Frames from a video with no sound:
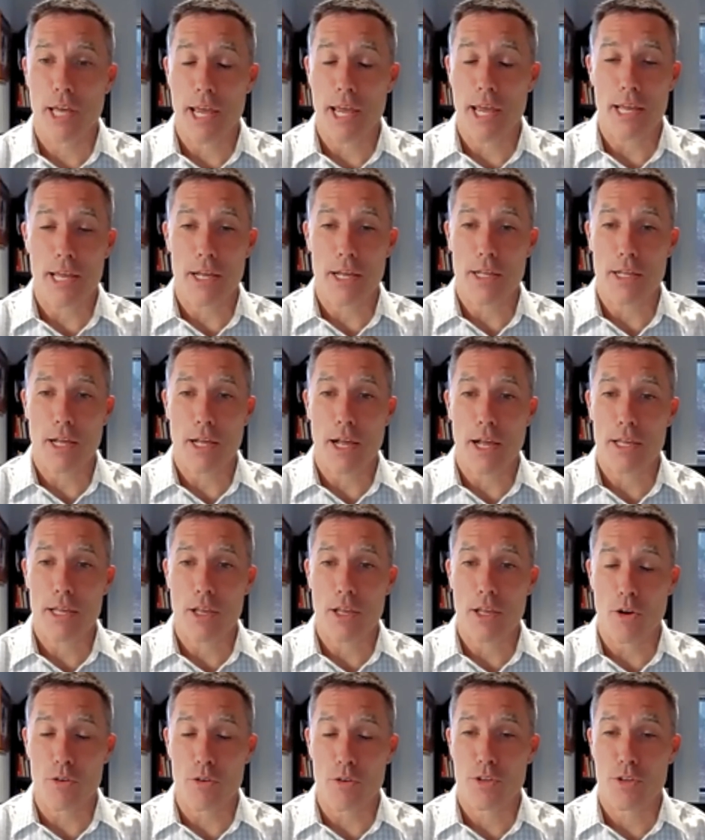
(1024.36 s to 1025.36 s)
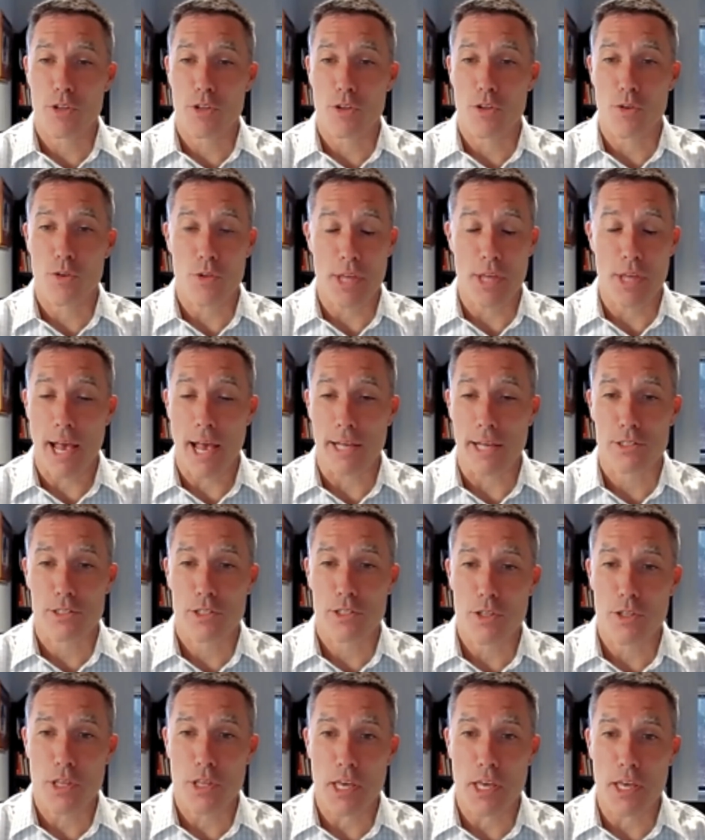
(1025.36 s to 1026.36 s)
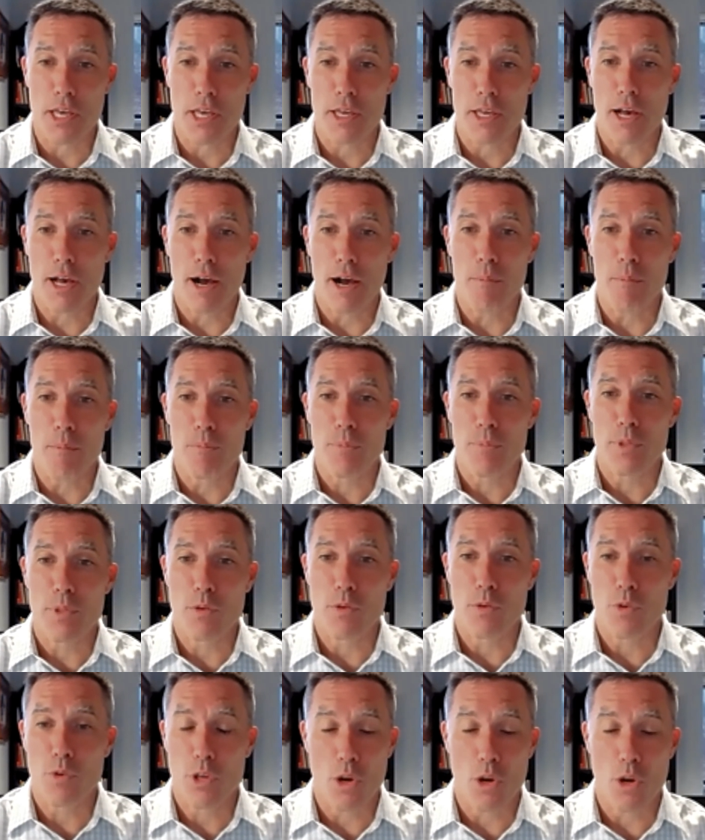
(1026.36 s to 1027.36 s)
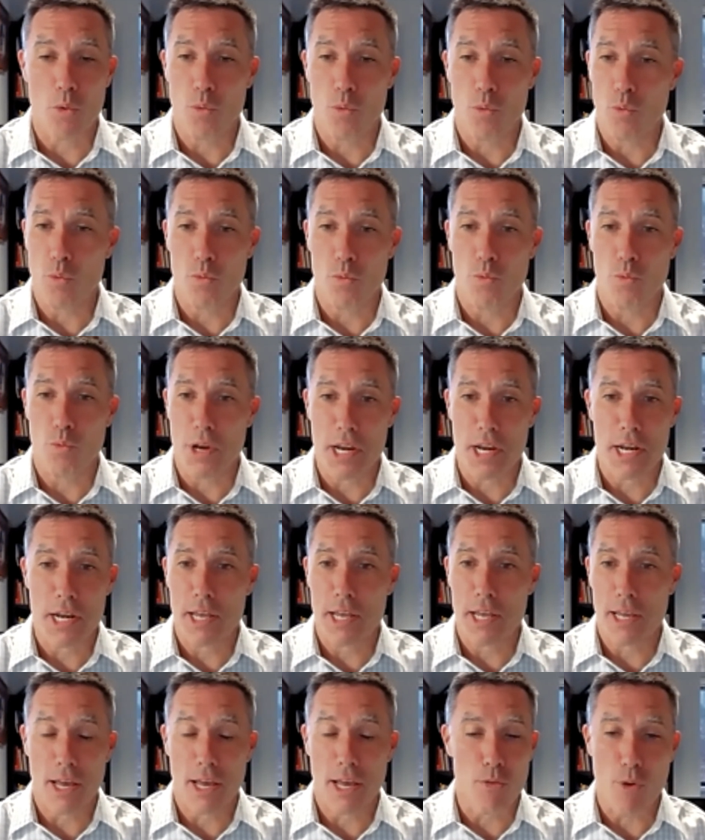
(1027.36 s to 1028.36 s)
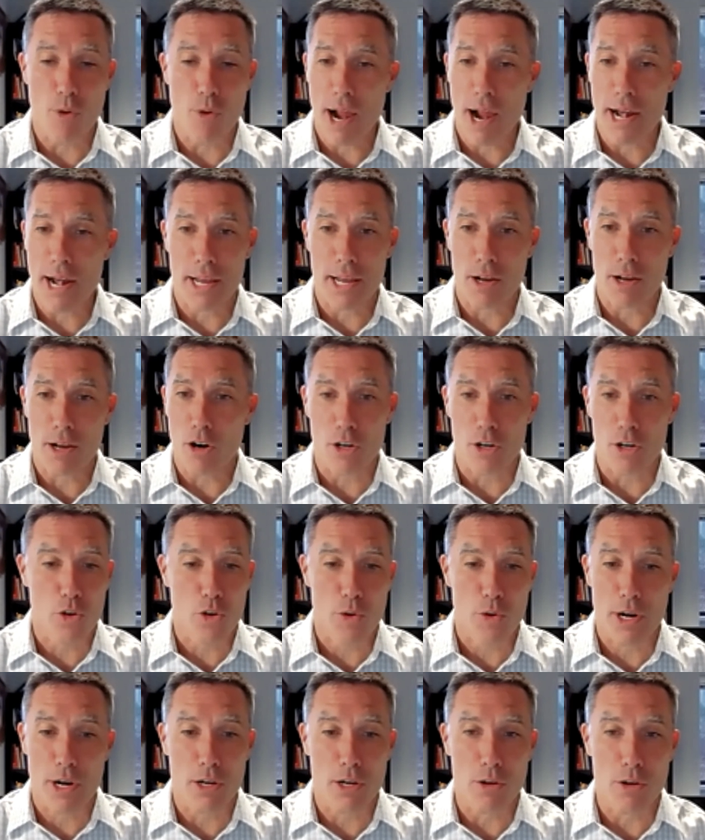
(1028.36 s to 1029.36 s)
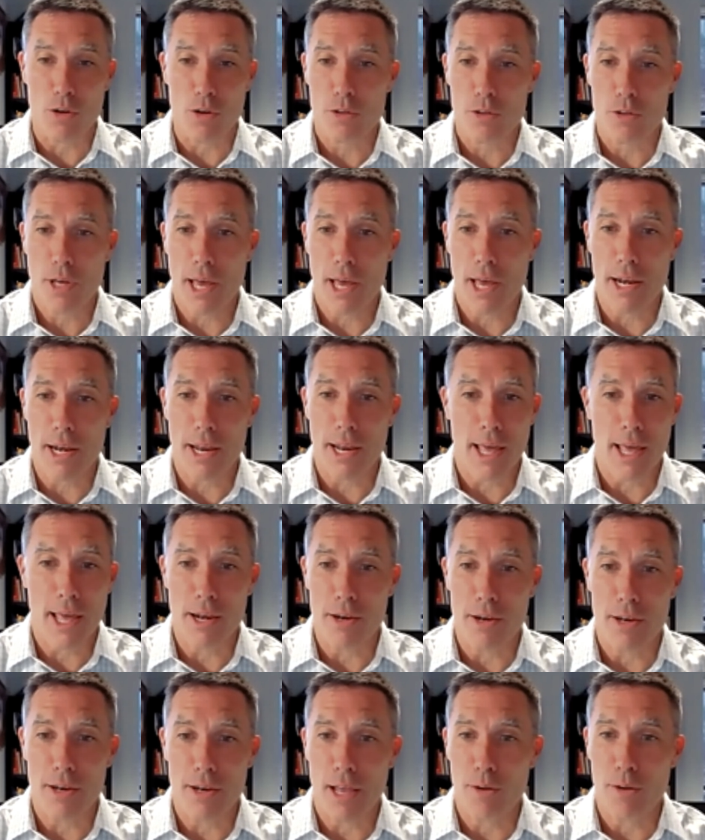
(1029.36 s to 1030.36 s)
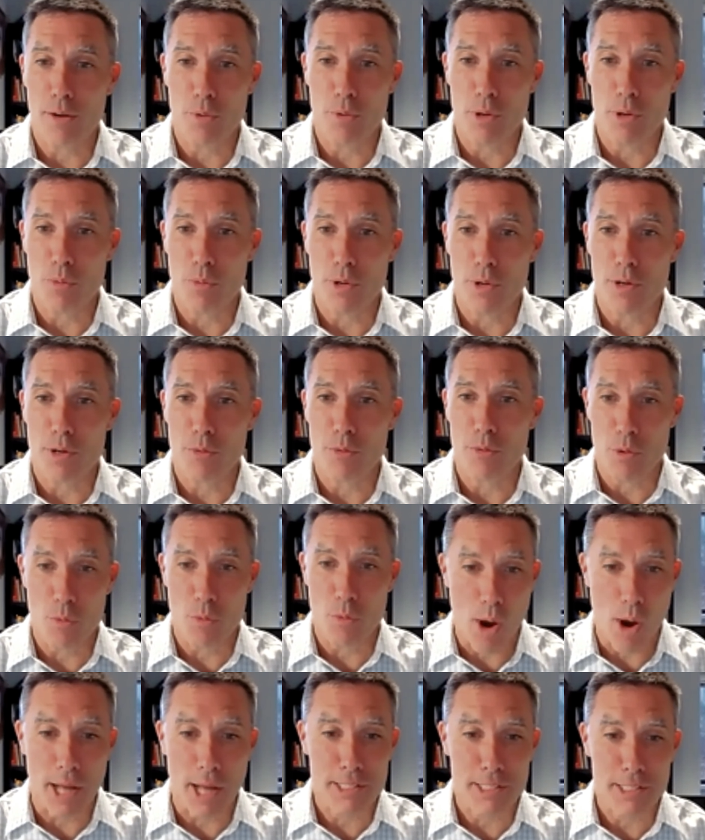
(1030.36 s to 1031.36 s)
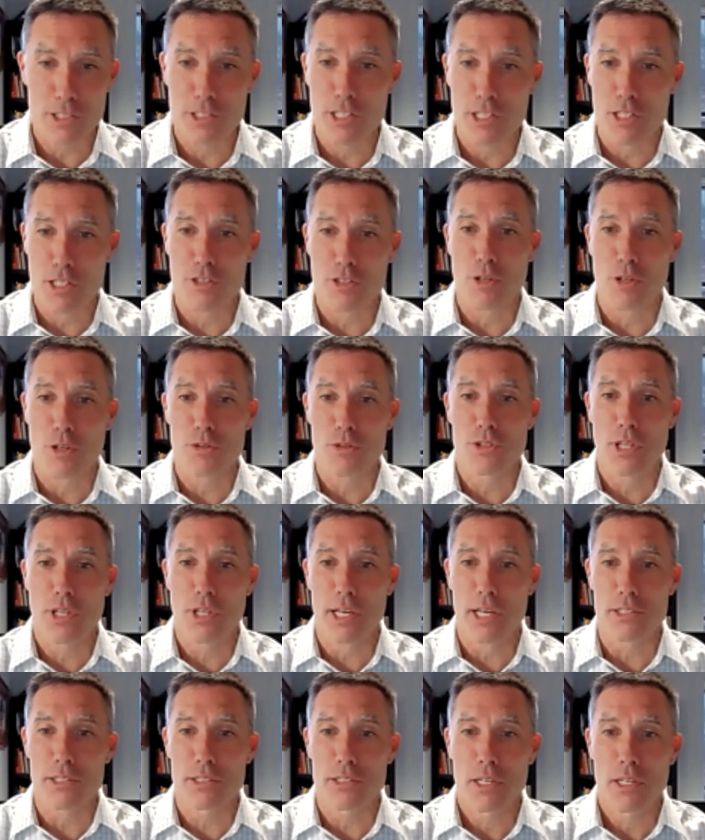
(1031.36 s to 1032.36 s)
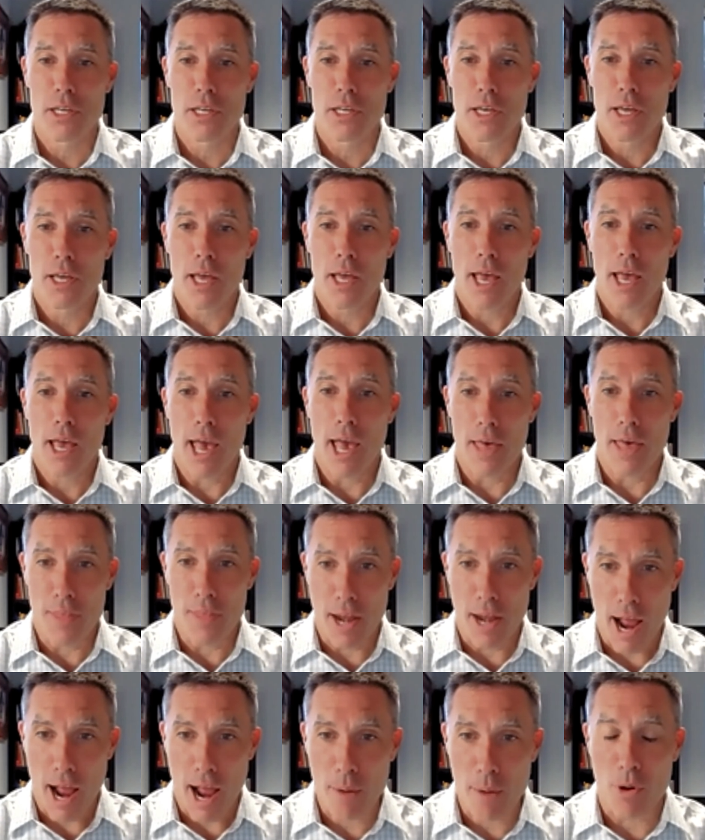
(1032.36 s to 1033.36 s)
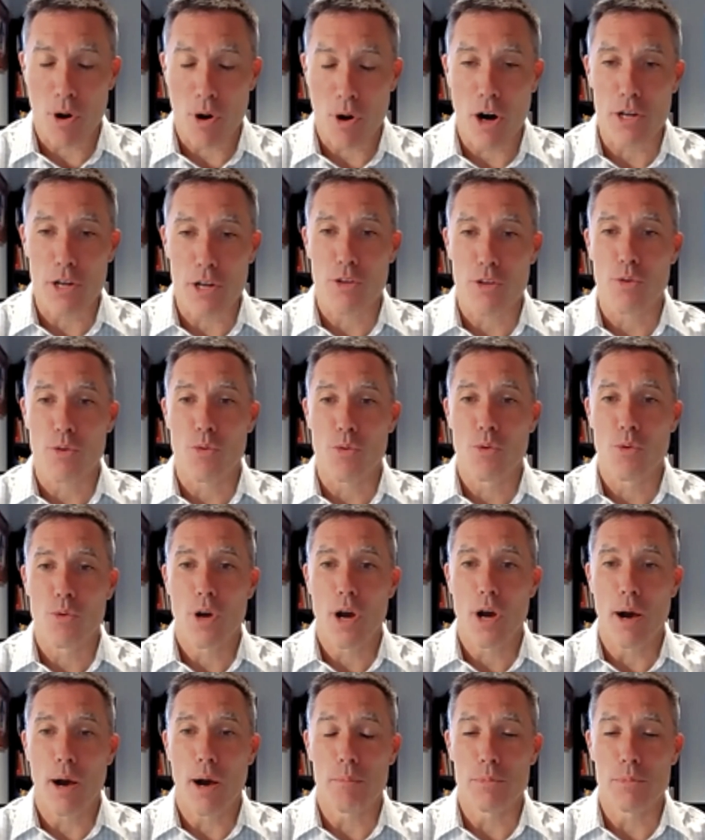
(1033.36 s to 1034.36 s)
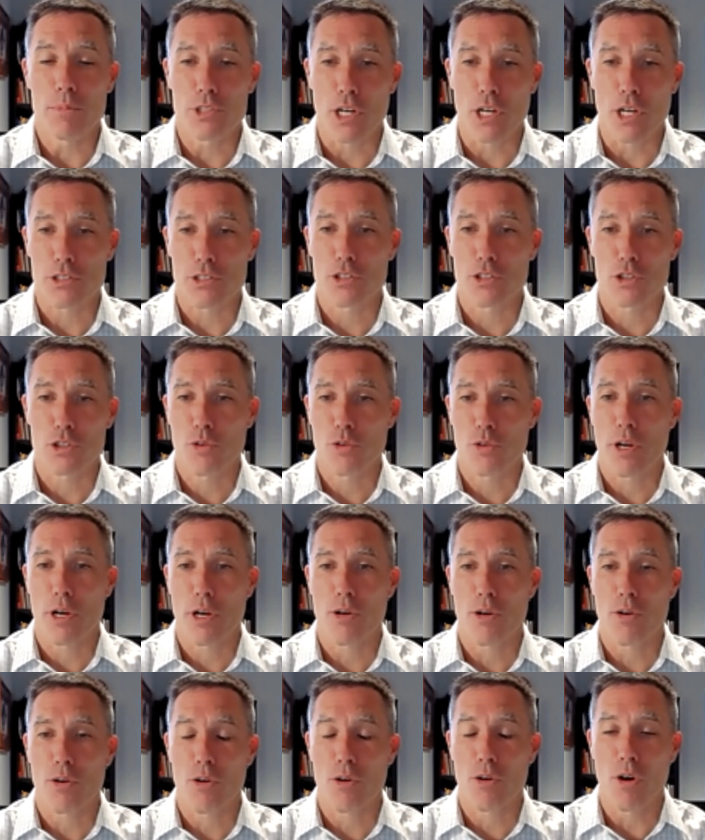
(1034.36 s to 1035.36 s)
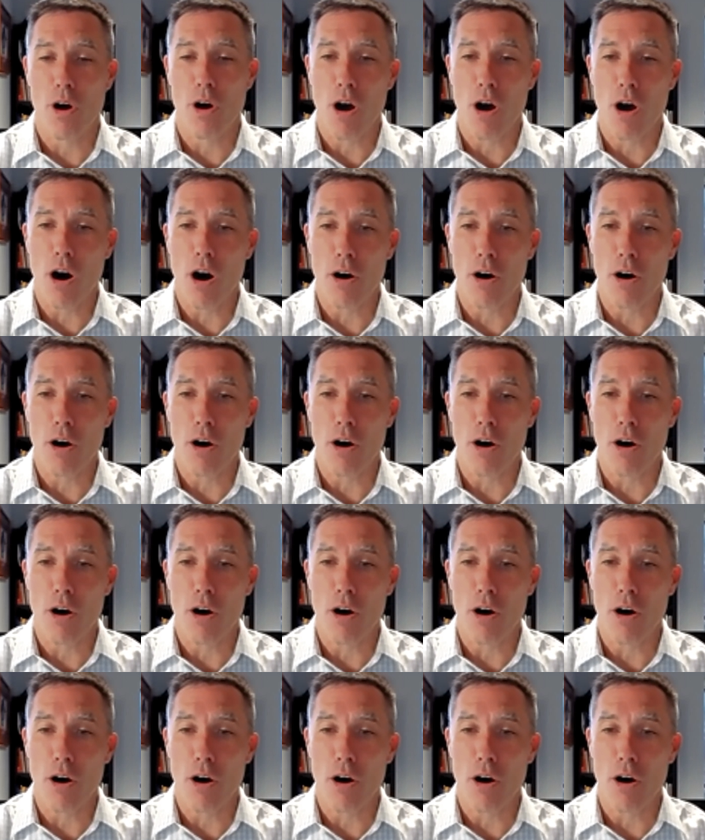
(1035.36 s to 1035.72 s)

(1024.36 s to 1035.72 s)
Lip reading: would say, yes, the, reading and writing are critical, and we want to teach those things. And then I would argue, just as critical